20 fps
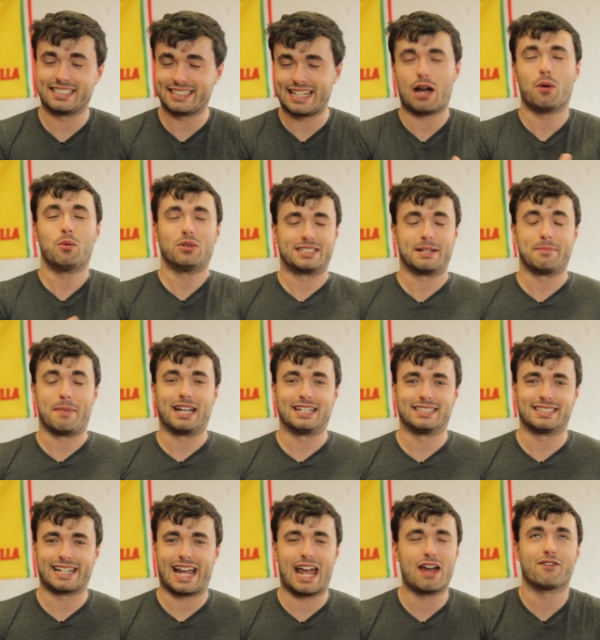That was
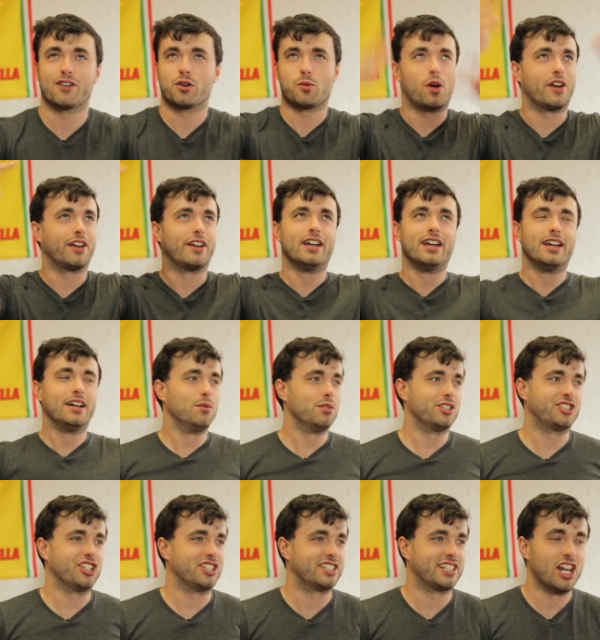amazing. Everyone
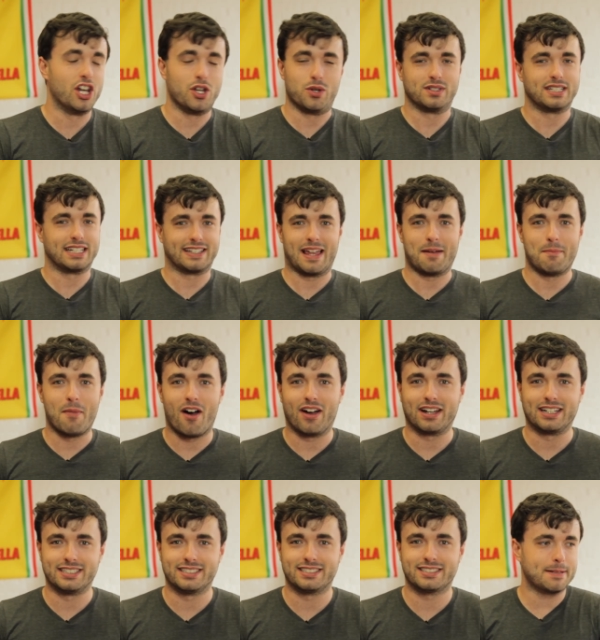was just losing their
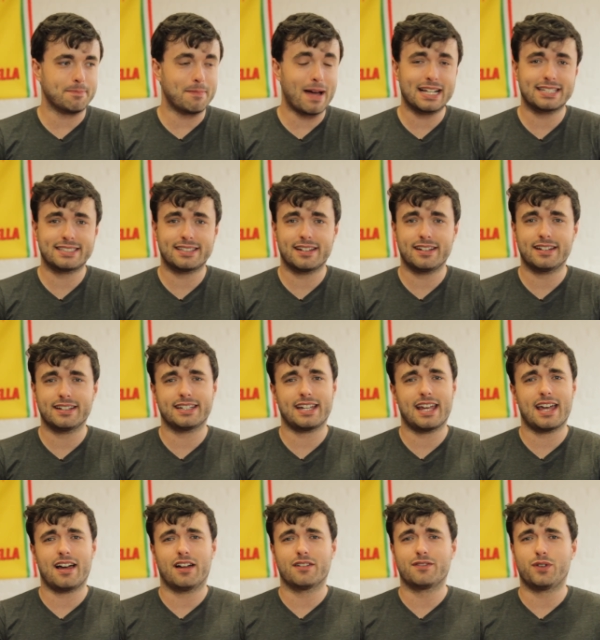minds. Massa,
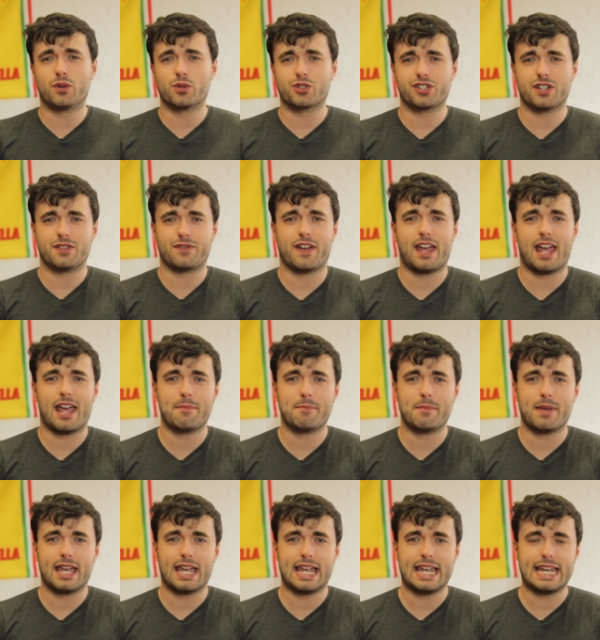yeah, unfortunate for
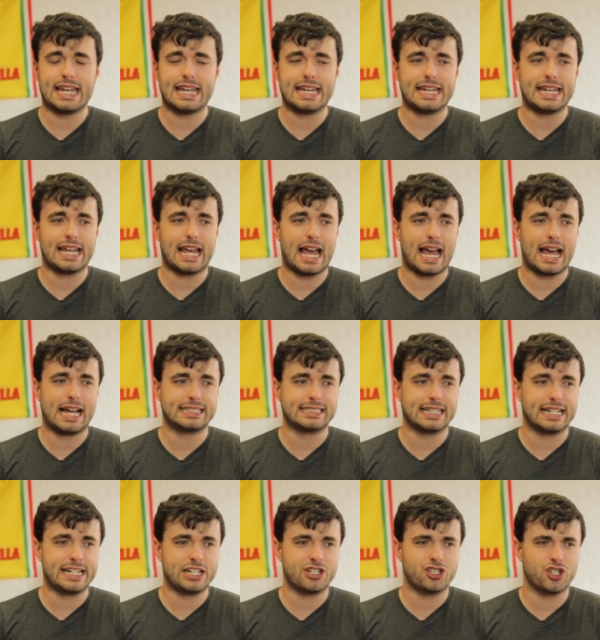him, he had
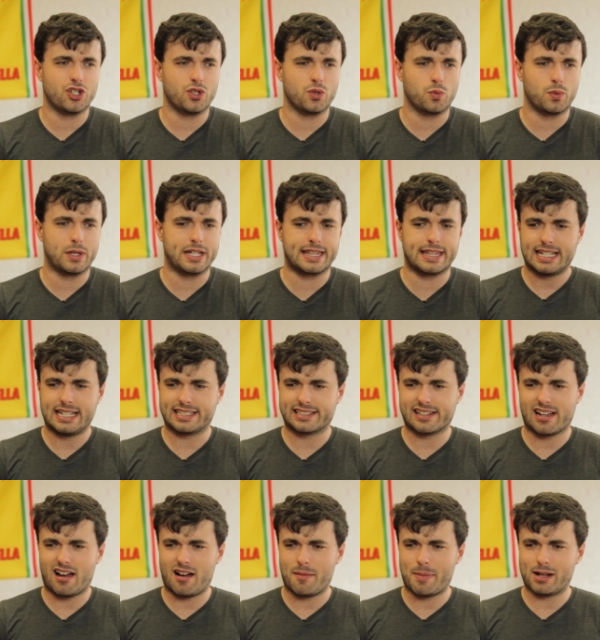an issue with his
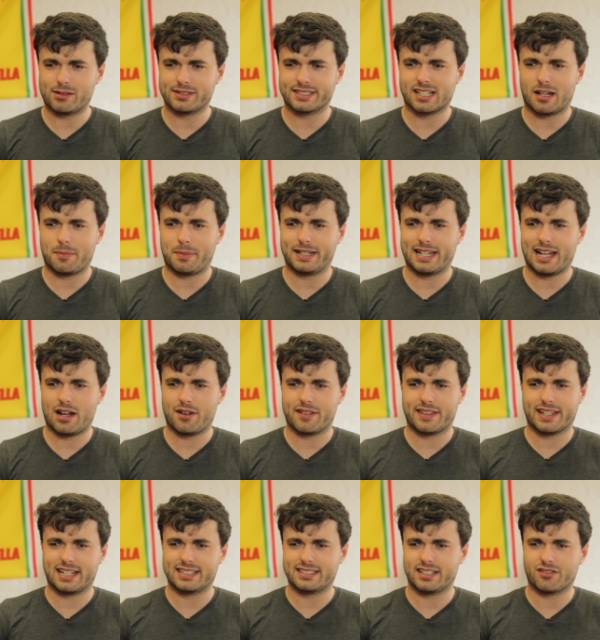car bouncing up and down. I
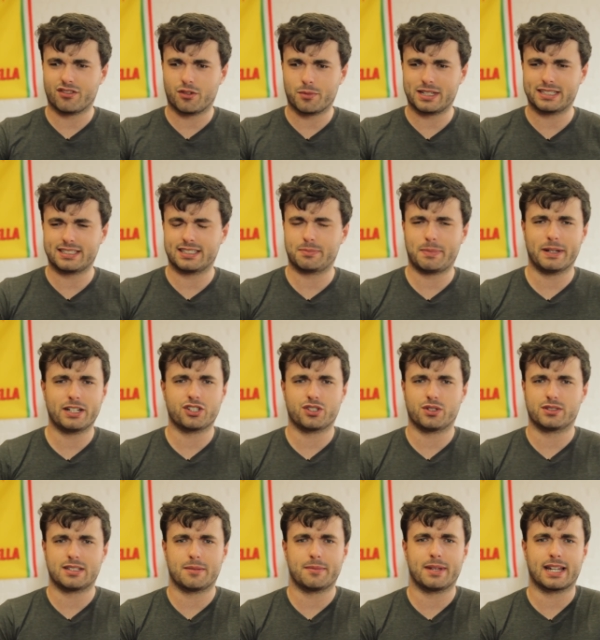think there's something wrong with the suspension
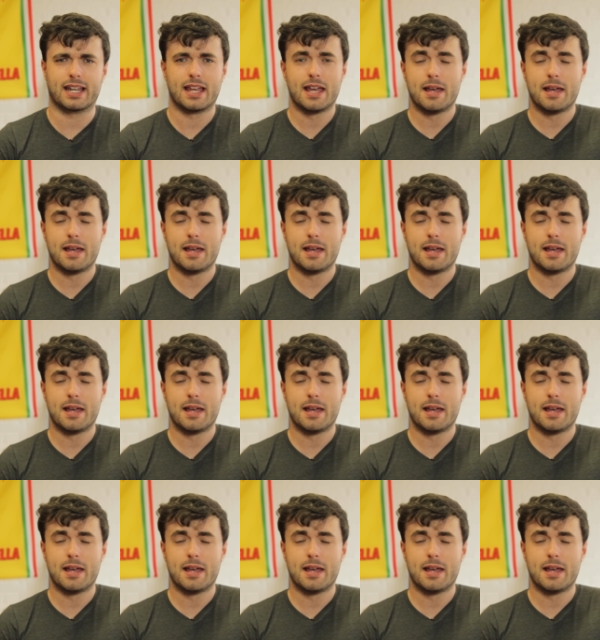or something.